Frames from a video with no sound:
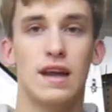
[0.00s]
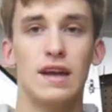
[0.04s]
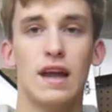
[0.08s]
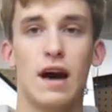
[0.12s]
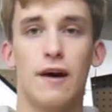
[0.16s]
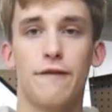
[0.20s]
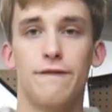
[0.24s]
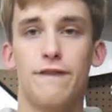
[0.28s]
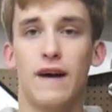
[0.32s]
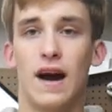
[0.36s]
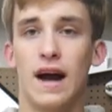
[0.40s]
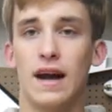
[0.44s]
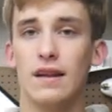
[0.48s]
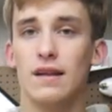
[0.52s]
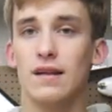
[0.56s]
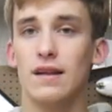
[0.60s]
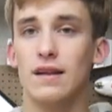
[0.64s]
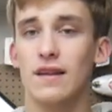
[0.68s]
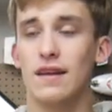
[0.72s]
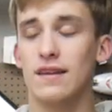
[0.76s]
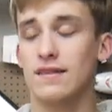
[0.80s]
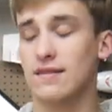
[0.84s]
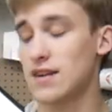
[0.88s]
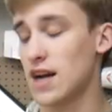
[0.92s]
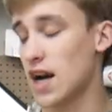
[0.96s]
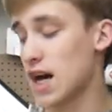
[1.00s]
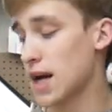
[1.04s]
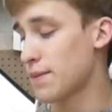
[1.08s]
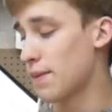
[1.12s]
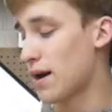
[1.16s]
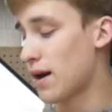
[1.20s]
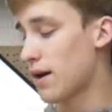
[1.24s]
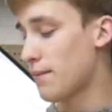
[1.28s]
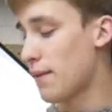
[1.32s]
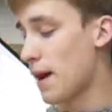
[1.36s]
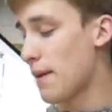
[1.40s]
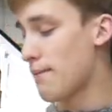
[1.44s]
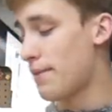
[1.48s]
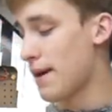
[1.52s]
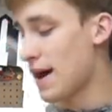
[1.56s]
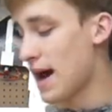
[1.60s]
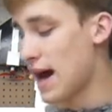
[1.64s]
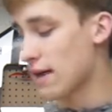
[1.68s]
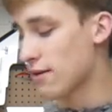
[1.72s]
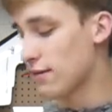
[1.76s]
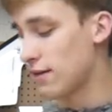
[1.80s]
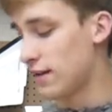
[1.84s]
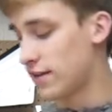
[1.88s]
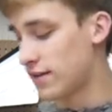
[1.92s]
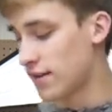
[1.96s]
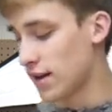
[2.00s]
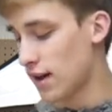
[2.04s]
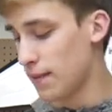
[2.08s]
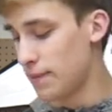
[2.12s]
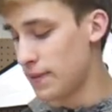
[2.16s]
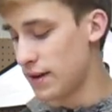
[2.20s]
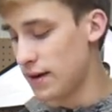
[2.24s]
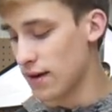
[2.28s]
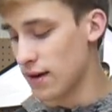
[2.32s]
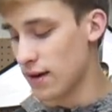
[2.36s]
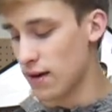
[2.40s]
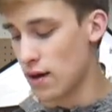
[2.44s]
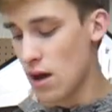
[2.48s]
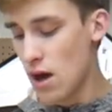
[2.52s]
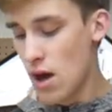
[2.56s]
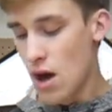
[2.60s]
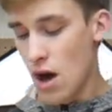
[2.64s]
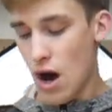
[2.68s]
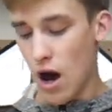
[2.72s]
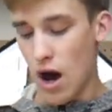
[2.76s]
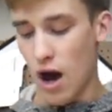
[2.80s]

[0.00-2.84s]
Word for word: Now finally, let's talk about my battery setup here.